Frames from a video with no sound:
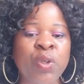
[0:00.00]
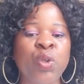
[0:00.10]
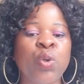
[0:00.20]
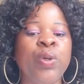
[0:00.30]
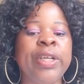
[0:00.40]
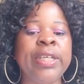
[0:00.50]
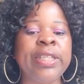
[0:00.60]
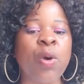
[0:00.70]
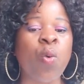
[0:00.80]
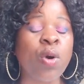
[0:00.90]
you need
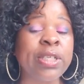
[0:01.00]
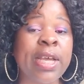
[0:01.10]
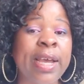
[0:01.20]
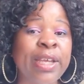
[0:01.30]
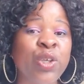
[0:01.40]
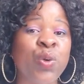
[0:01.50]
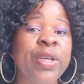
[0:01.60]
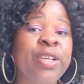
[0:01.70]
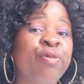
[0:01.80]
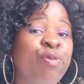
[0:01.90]
the water, you
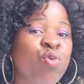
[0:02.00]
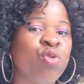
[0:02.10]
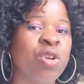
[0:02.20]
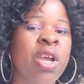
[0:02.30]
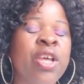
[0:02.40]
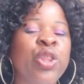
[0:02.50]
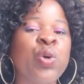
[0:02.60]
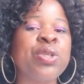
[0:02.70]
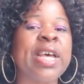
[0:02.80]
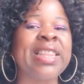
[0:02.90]
need food.
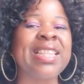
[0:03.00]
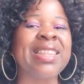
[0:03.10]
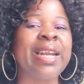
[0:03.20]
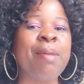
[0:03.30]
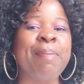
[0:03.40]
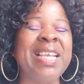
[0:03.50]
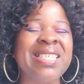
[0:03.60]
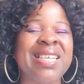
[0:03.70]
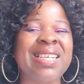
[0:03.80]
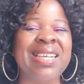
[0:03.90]
Those are the three
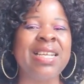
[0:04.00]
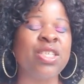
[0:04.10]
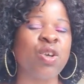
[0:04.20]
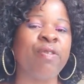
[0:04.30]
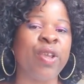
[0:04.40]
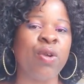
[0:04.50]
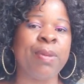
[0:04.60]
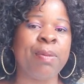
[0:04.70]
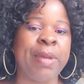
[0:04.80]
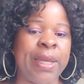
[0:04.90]
basic needs of a
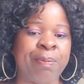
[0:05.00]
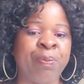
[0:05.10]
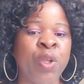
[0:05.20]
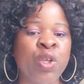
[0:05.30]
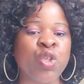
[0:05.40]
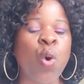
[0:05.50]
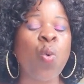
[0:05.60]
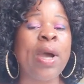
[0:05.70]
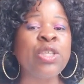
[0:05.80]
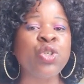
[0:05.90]
human being. So
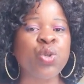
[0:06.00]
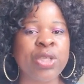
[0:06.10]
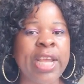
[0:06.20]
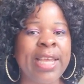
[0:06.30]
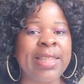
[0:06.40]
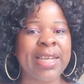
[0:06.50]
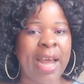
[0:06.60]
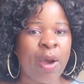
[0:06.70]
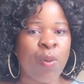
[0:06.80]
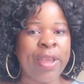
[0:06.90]
once you take that
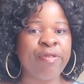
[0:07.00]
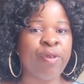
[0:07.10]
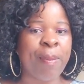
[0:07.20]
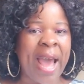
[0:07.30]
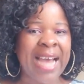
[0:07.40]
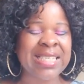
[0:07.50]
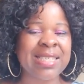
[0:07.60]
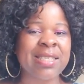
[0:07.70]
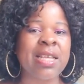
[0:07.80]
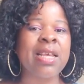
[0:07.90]
away from
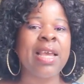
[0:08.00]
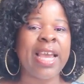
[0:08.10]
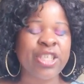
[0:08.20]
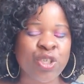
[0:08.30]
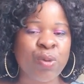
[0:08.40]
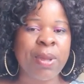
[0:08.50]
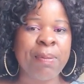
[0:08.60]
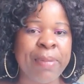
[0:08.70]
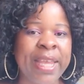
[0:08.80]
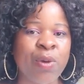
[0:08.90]
us as human
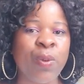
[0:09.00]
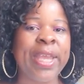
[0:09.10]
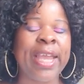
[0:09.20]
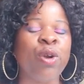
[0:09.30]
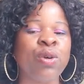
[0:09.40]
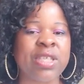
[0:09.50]
being, we cannot